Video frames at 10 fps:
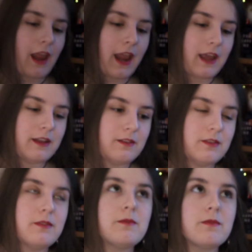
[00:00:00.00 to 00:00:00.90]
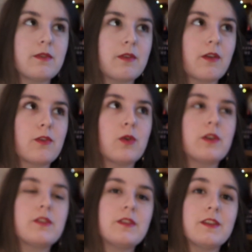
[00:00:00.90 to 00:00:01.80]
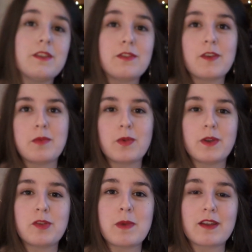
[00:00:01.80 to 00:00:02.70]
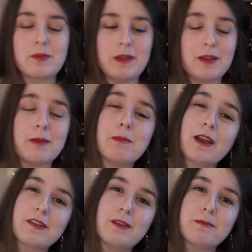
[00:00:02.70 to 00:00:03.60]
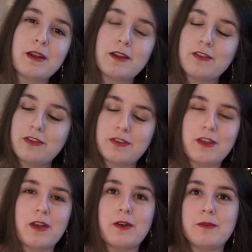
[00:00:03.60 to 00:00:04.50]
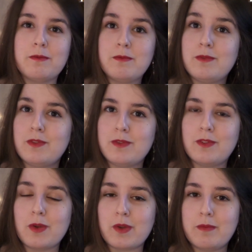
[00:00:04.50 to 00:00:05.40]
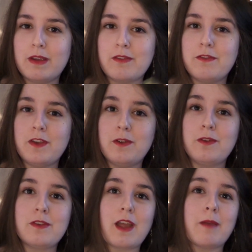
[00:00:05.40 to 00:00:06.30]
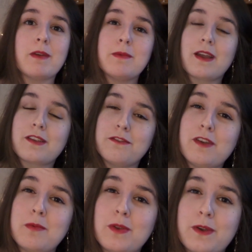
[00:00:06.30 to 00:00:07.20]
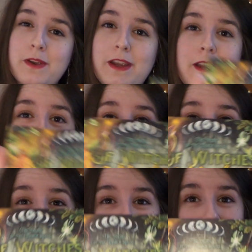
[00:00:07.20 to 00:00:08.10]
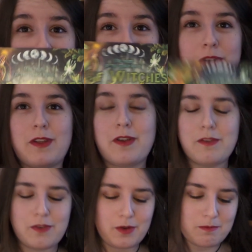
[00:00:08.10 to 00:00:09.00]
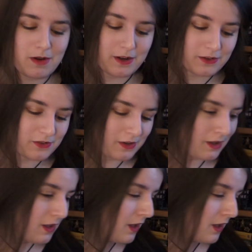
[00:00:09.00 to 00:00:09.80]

And of course, this is February's box being unboxed in March, so don't want to be confused. I'm unboxing February. This is a spoiler for March.